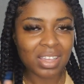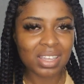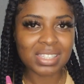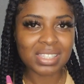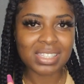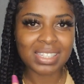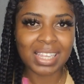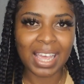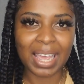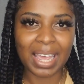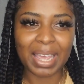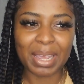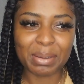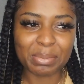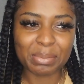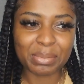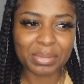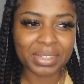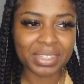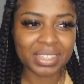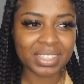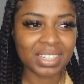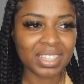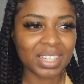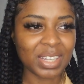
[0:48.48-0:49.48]
a
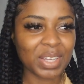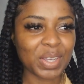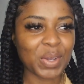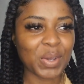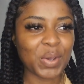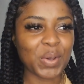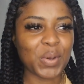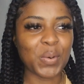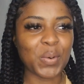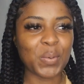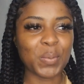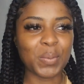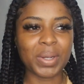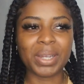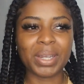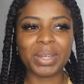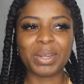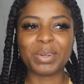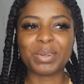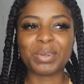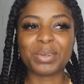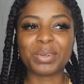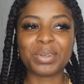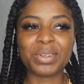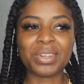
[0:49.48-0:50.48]
time
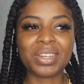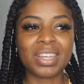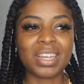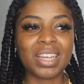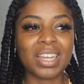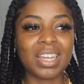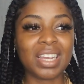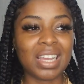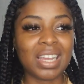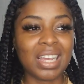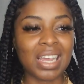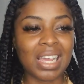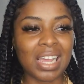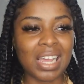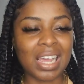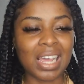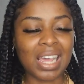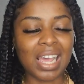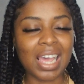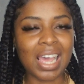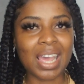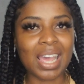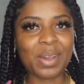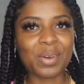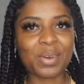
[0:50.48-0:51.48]
where
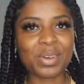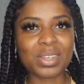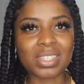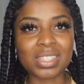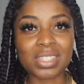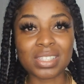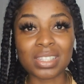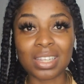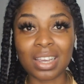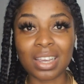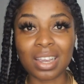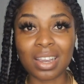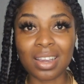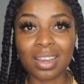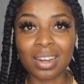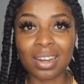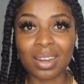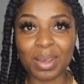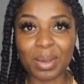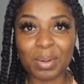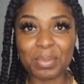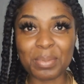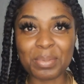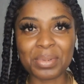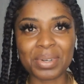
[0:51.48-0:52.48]
I was in the
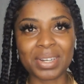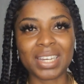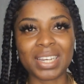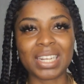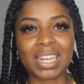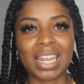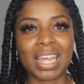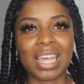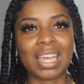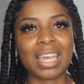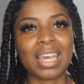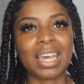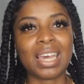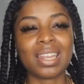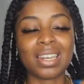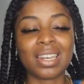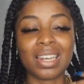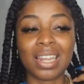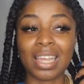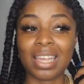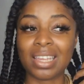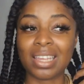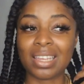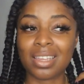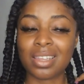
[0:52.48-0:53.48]
club and I had
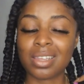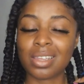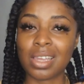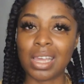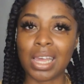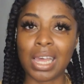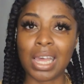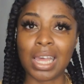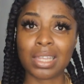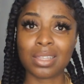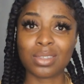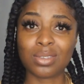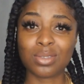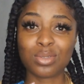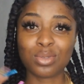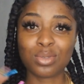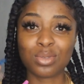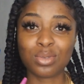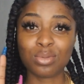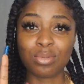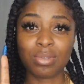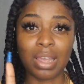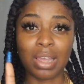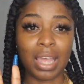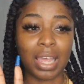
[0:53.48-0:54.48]

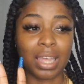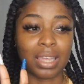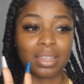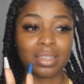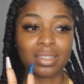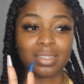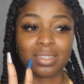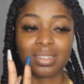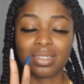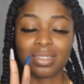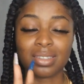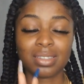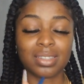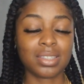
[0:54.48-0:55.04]
two guys